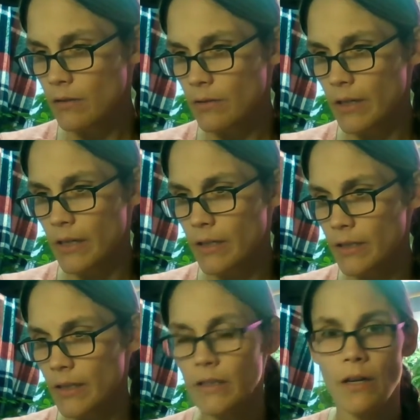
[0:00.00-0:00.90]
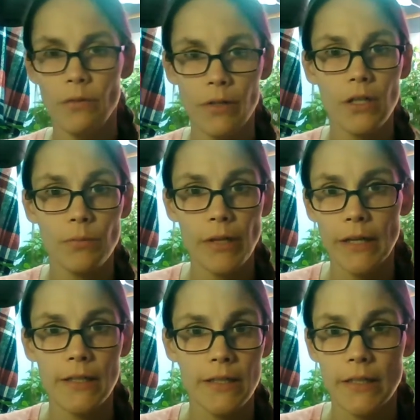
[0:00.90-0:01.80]
Okay, I guess that's how we're going to play,
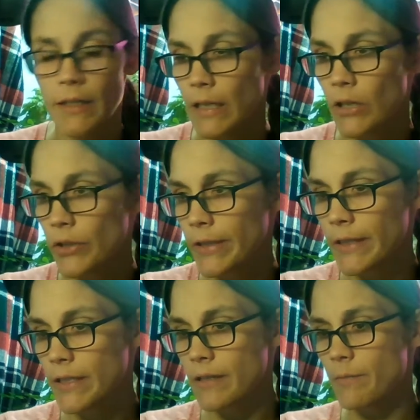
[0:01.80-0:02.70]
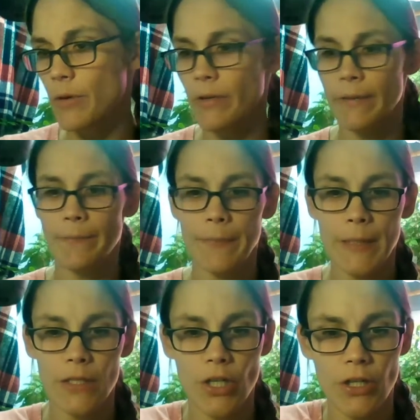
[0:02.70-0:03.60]
because I couldn't get to the podium
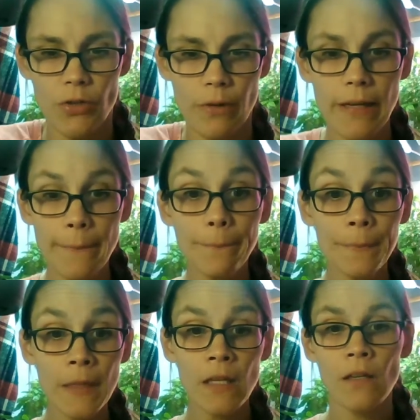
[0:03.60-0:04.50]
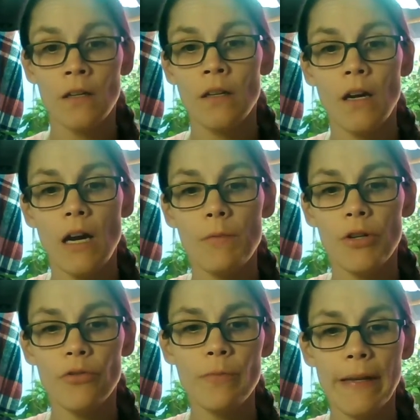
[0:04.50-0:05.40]
to change who I am. I'm a
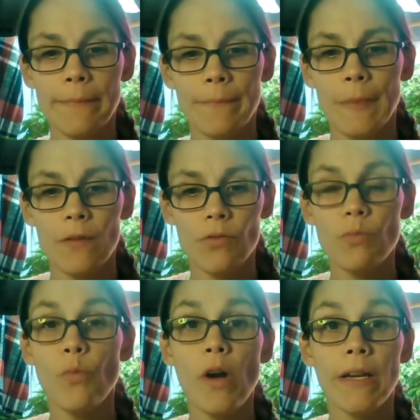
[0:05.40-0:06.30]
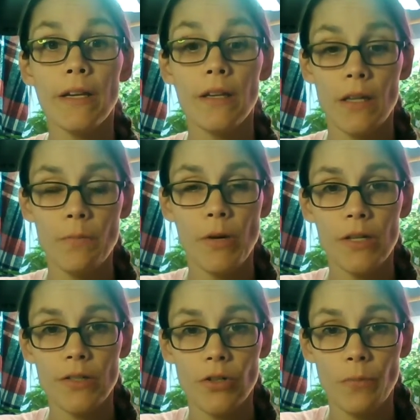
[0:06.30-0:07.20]
crewmate. There is one
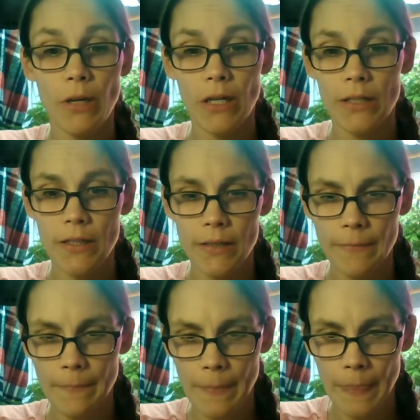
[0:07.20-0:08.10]
imposter among us.